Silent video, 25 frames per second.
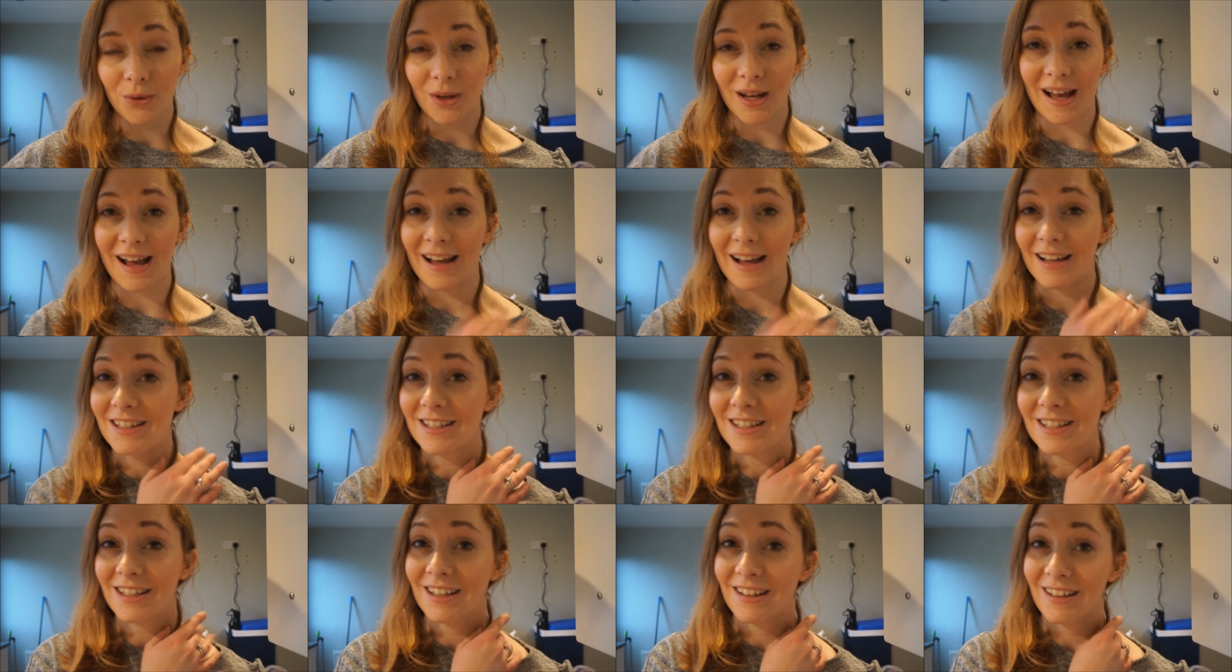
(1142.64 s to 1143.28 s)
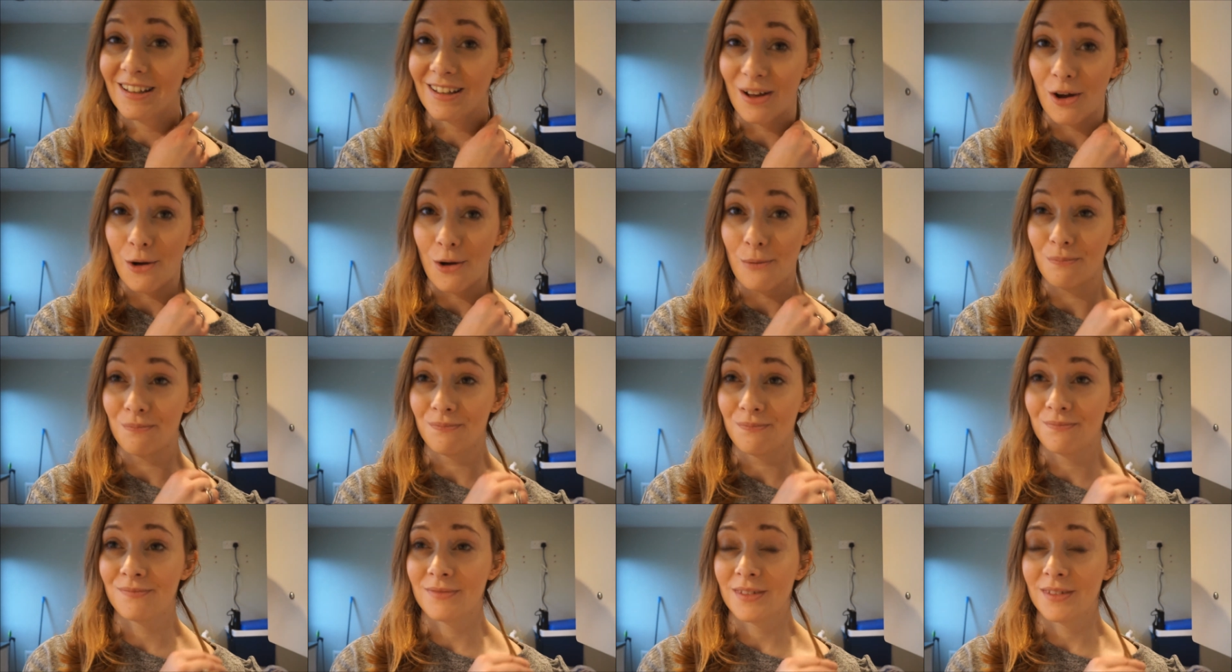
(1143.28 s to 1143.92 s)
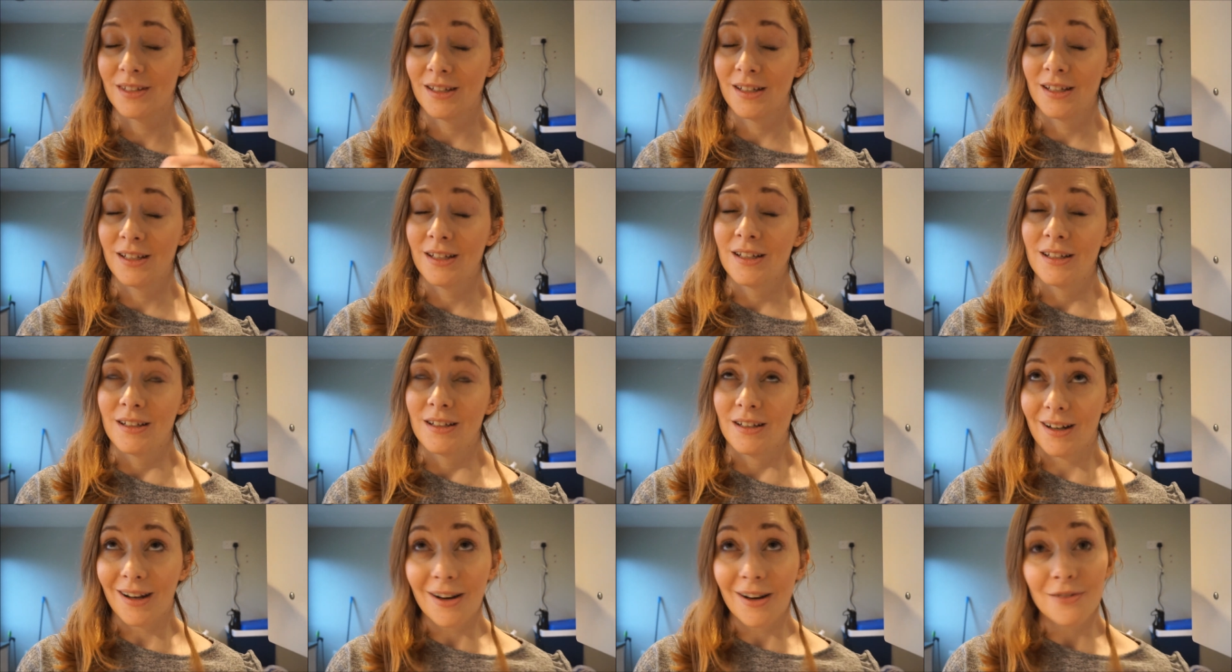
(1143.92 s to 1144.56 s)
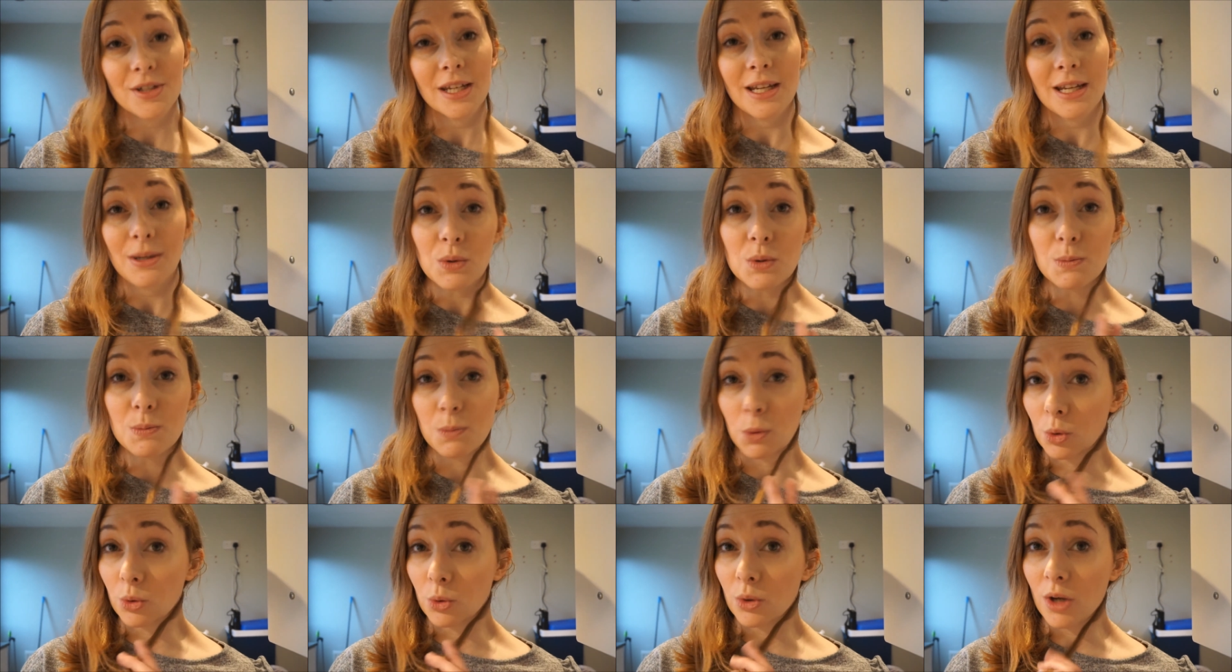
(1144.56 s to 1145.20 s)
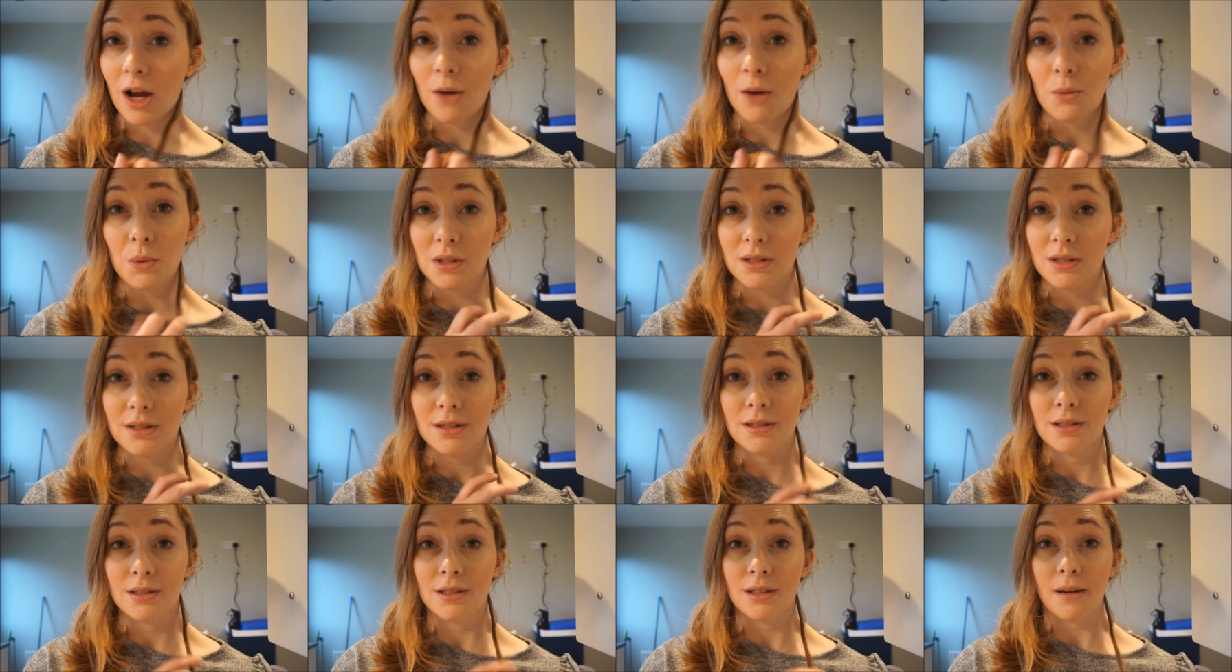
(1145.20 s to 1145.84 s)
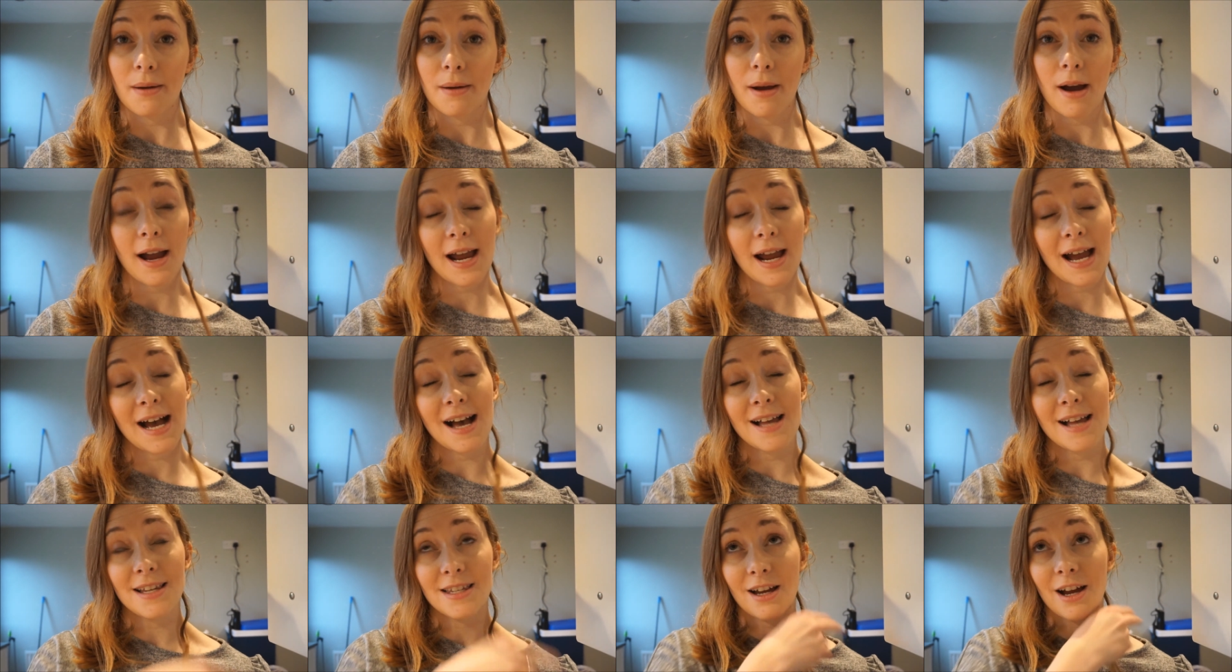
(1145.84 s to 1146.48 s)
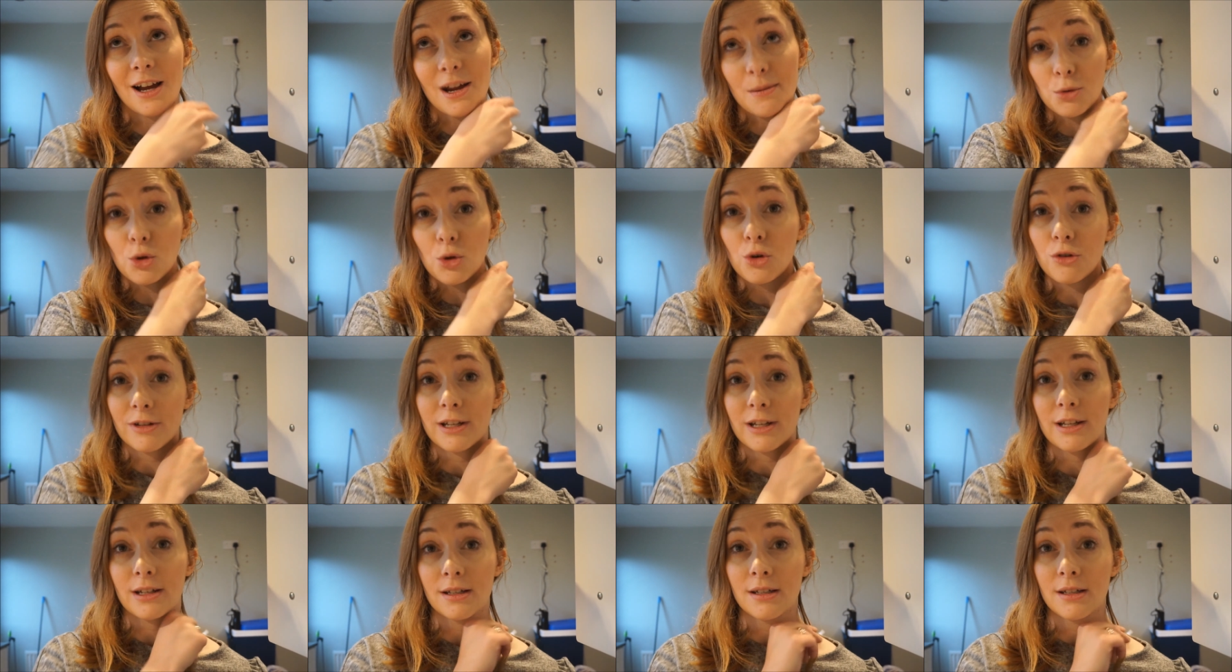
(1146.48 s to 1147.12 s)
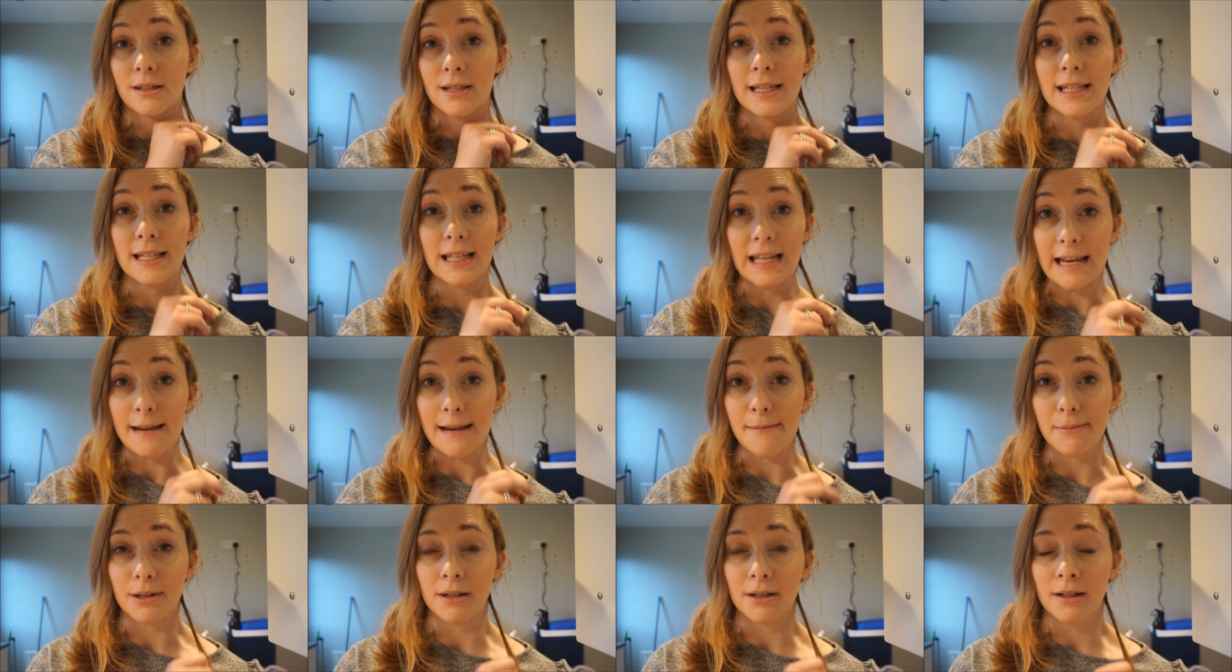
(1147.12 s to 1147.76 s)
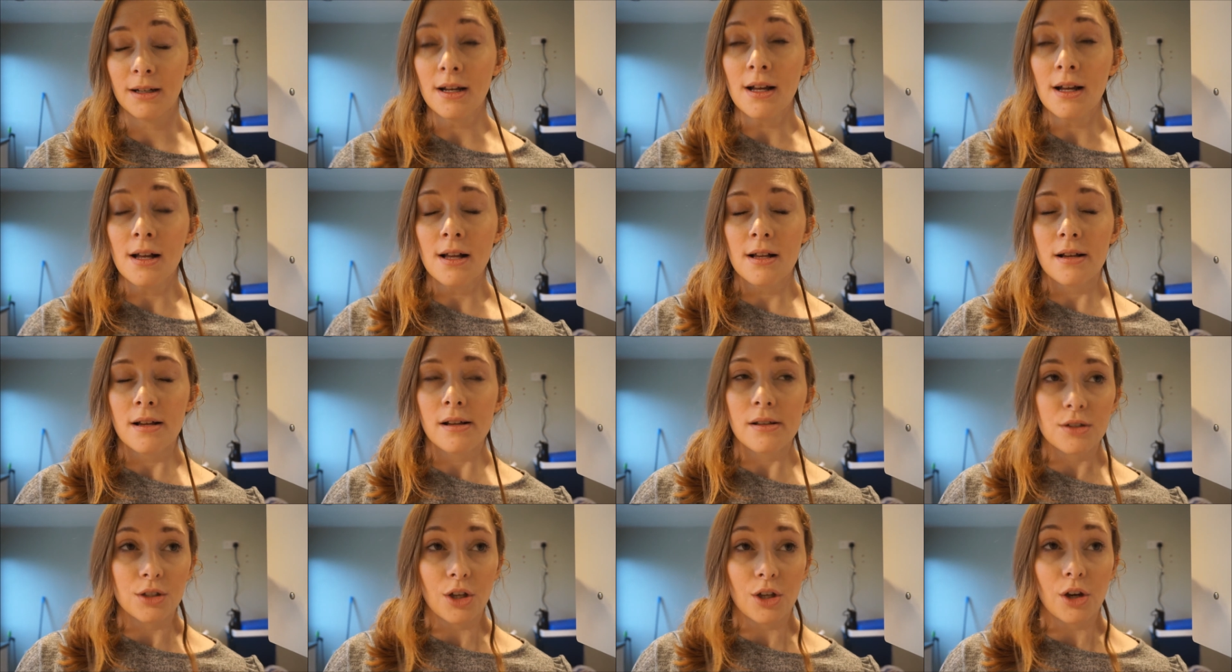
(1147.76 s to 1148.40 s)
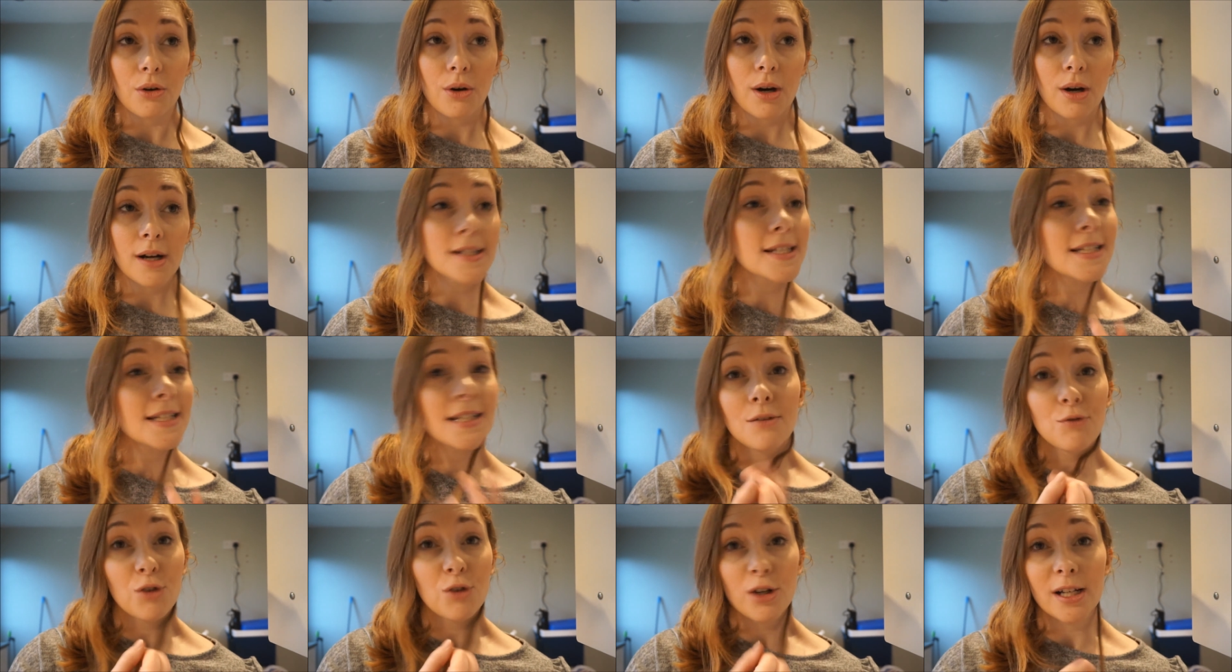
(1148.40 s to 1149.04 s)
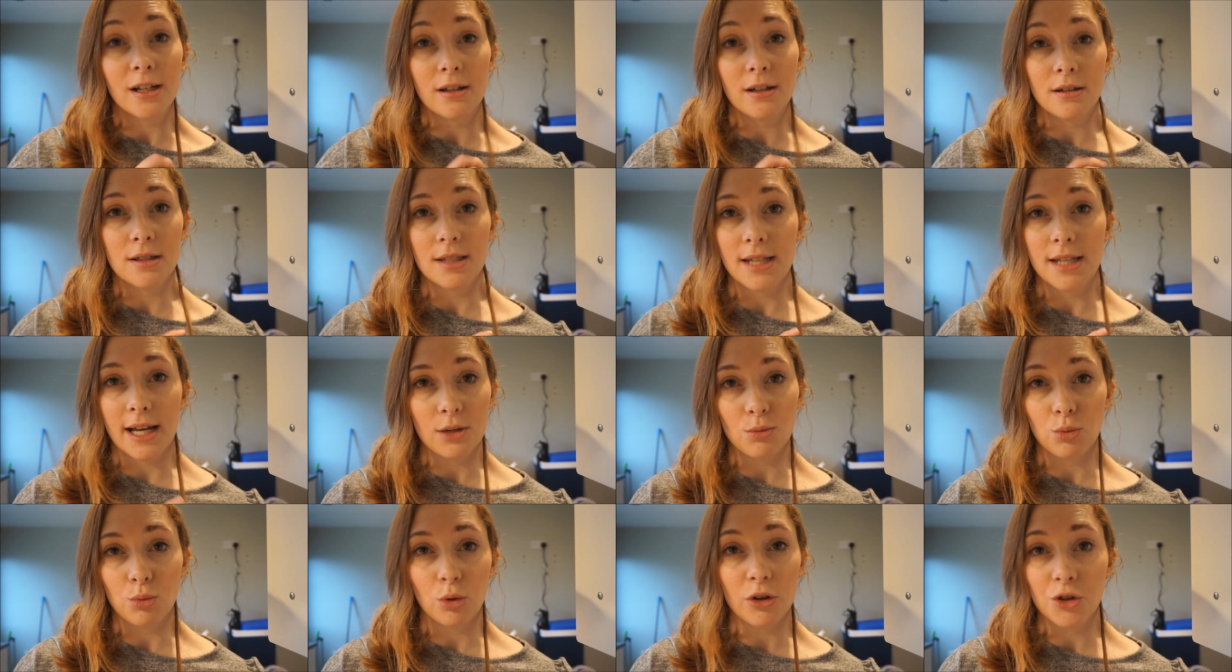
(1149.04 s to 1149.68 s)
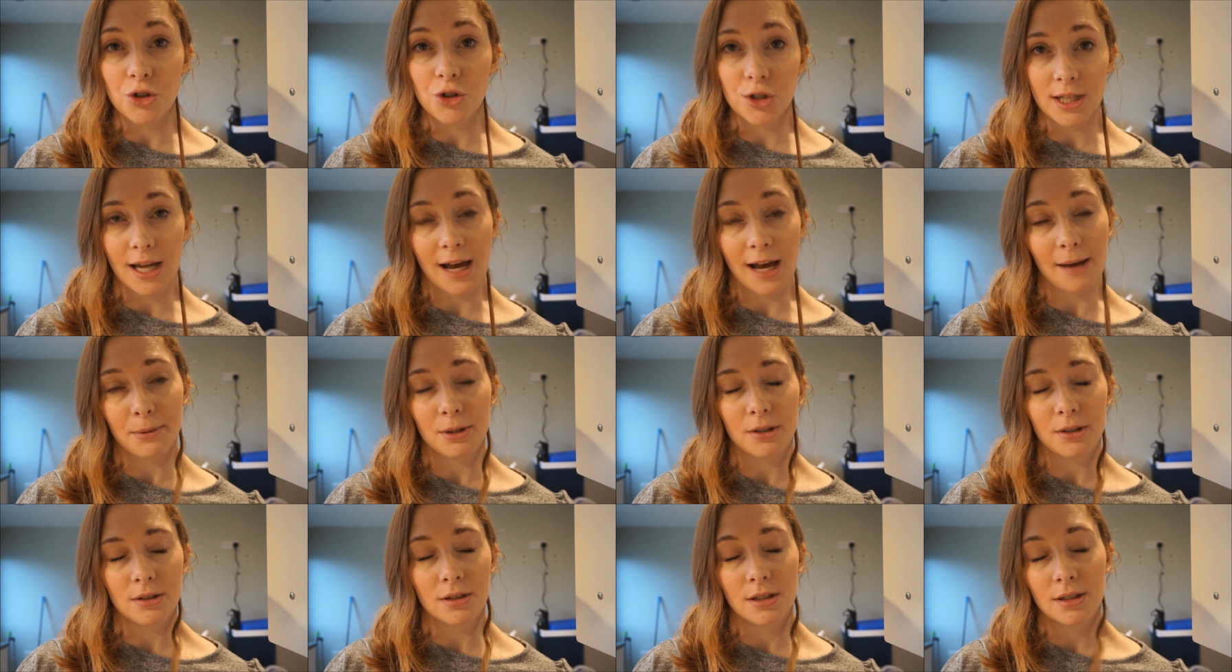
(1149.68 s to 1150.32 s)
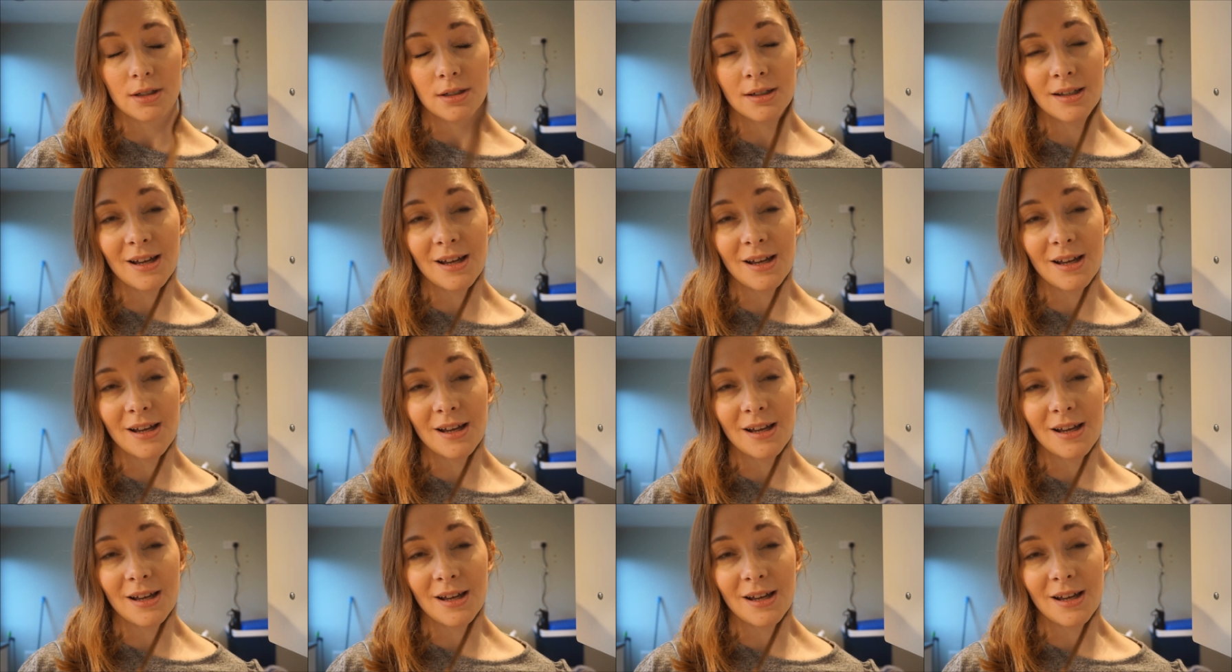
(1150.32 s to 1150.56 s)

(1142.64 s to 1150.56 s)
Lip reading: and after he was born, I had diamorphine in labour, so I didn't really understand what had just happened.